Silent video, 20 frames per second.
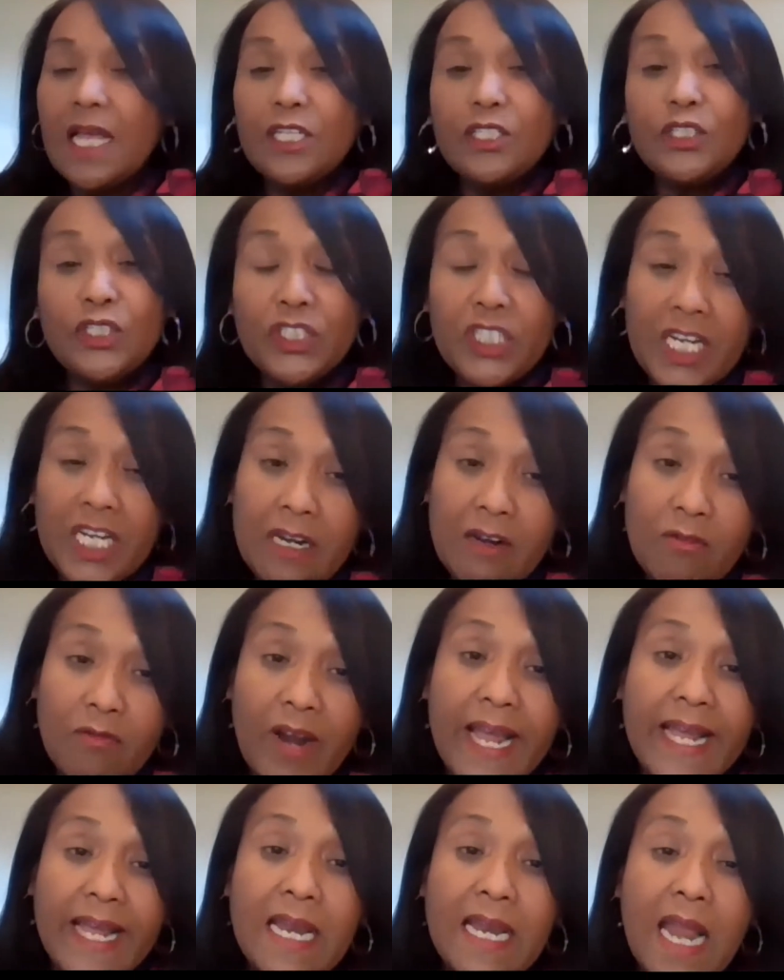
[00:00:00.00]

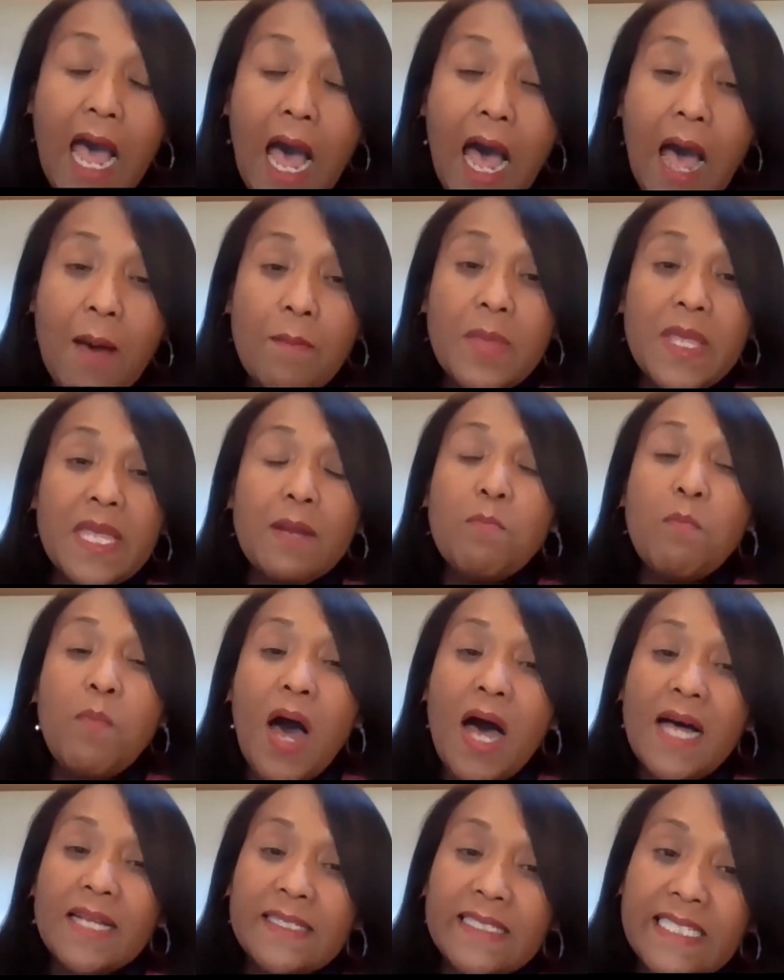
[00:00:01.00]
children, in
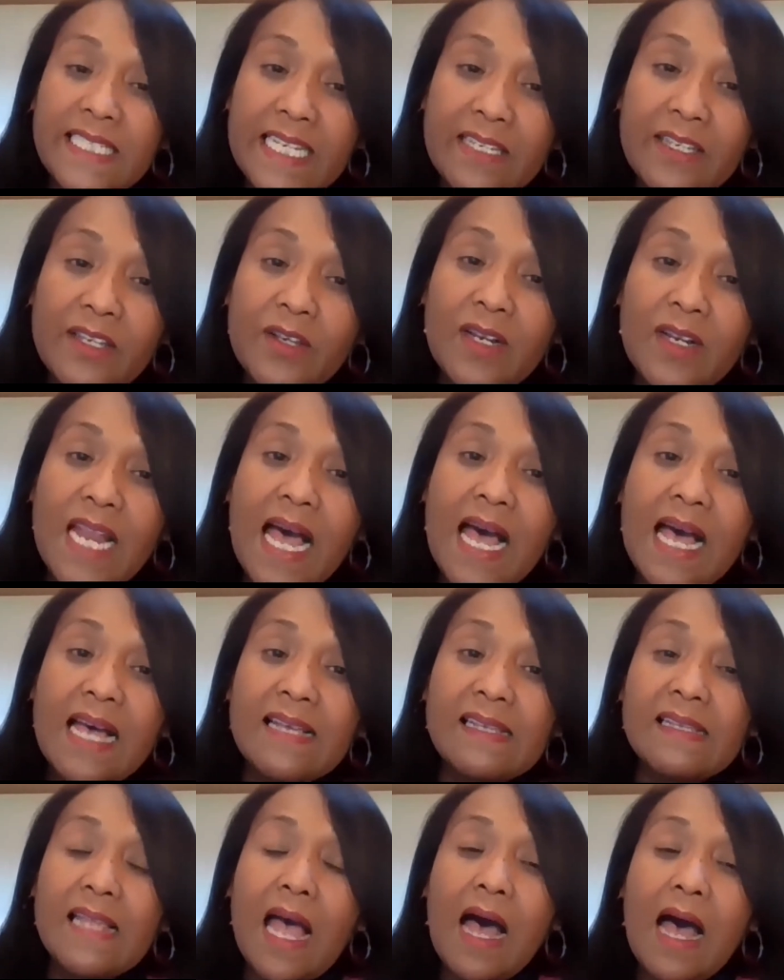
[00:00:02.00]

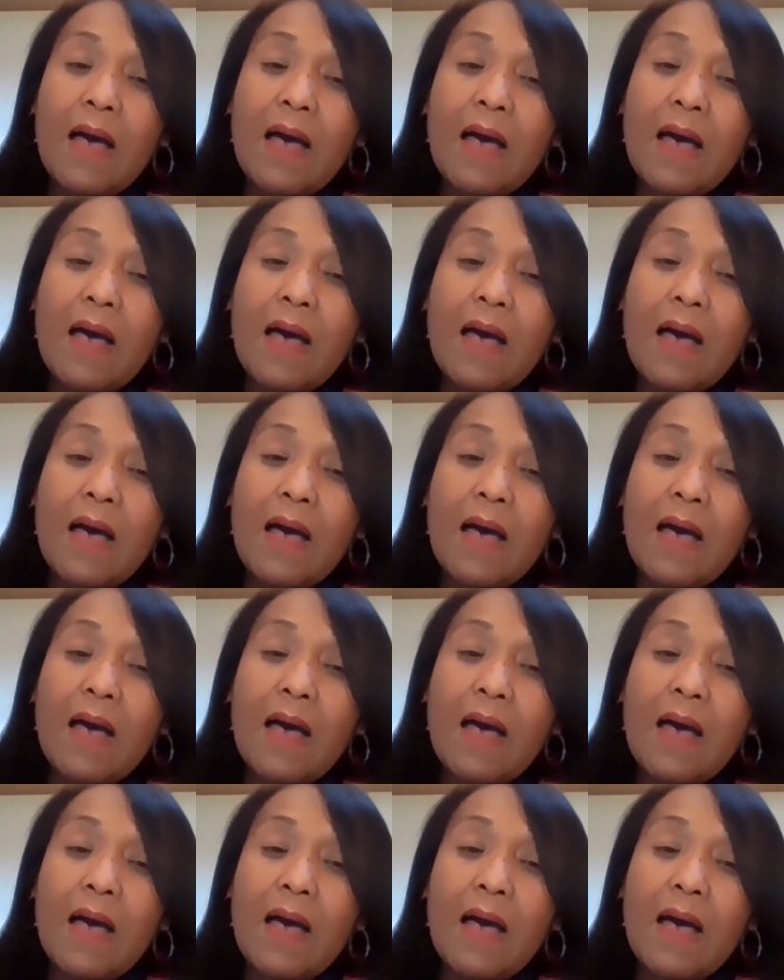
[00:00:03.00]
particular,